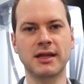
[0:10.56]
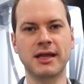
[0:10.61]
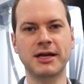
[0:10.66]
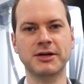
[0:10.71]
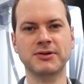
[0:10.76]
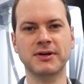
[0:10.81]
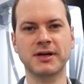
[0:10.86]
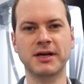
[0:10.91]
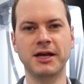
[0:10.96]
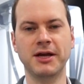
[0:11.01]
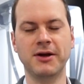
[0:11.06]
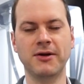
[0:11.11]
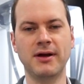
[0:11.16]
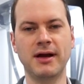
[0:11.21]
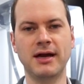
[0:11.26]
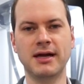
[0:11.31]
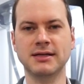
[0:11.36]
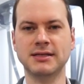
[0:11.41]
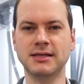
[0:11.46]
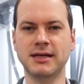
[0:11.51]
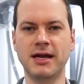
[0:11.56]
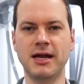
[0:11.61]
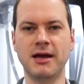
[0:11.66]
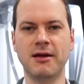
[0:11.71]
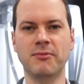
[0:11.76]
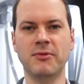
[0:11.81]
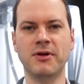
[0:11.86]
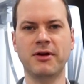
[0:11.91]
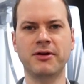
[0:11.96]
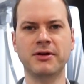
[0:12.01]
Electric here, and today
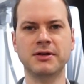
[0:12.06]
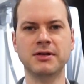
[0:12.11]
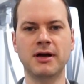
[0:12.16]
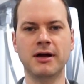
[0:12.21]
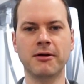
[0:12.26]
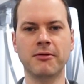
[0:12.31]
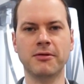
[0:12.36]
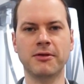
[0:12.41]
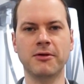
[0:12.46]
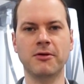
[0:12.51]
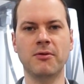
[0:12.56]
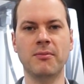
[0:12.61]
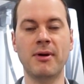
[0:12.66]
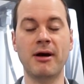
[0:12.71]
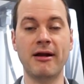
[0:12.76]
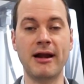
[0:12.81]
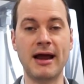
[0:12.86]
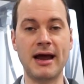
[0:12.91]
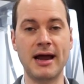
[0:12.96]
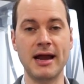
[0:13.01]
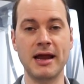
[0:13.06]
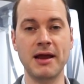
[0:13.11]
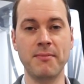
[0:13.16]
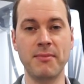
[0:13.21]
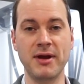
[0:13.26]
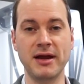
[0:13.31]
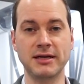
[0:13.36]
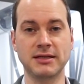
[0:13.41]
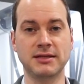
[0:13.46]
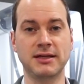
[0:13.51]
I'm here to talk with you about I
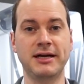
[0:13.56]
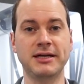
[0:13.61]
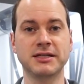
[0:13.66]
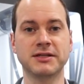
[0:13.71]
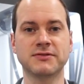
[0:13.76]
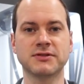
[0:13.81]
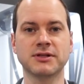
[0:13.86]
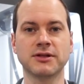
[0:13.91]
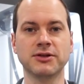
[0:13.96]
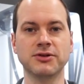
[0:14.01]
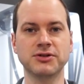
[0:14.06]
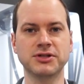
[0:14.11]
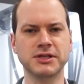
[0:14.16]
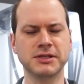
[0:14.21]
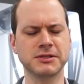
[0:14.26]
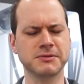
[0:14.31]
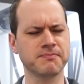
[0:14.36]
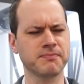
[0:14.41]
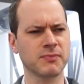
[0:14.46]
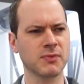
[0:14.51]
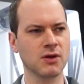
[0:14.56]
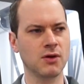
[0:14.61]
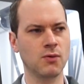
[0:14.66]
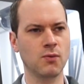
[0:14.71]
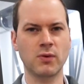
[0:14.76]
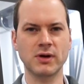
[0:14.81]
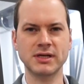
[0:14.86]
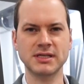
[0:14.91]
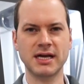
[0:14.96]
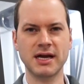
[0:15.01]
M A's lines of solutions.
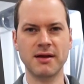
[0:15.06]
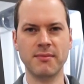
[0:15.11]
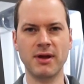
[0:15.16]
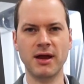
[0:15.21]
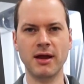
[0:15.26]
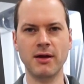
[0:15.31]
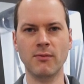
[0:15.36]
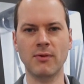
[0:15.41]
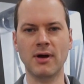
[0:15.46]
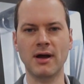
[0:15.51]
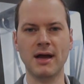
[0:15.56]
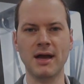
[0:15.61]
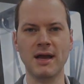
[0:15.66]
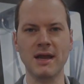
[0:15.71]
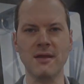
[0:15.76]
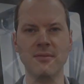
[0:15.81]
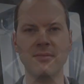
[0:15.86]
What is I M A? Well, I